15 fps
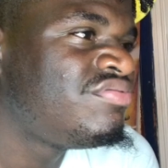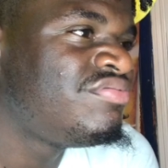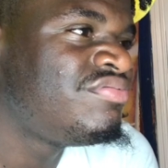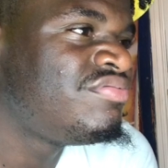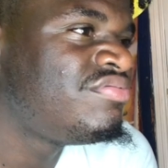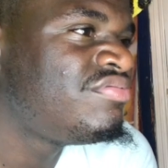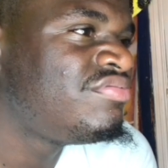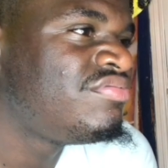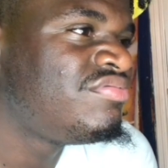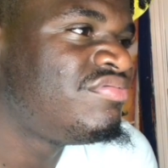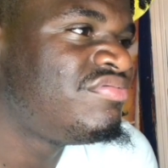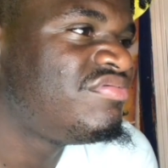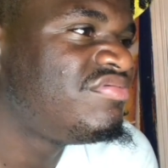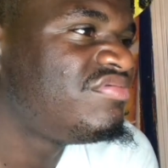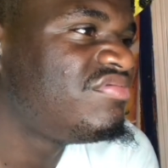
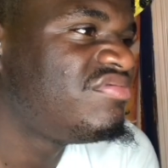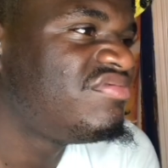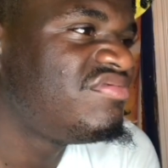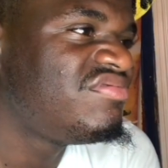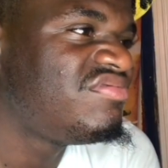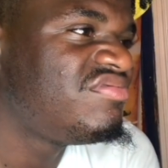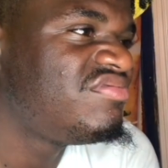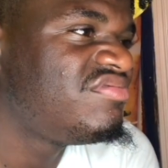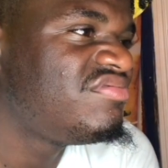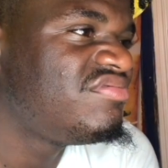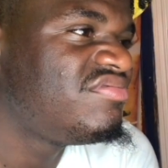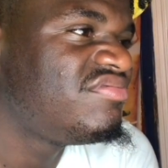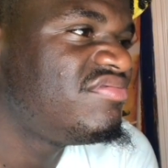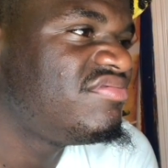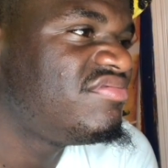
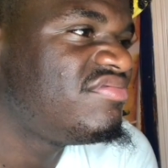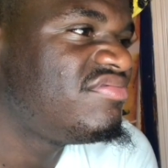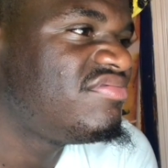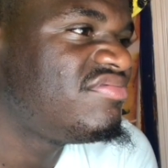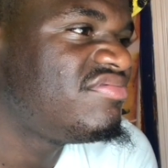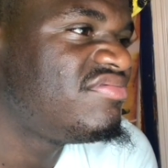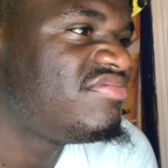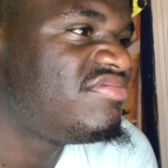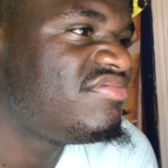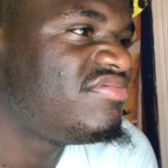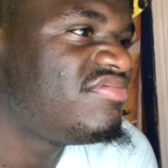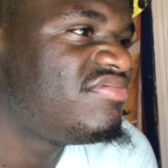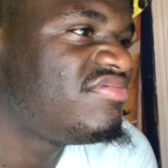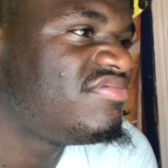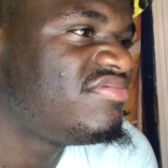
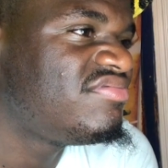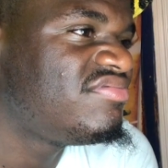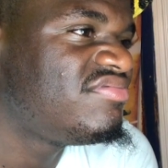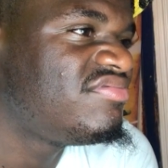(silence)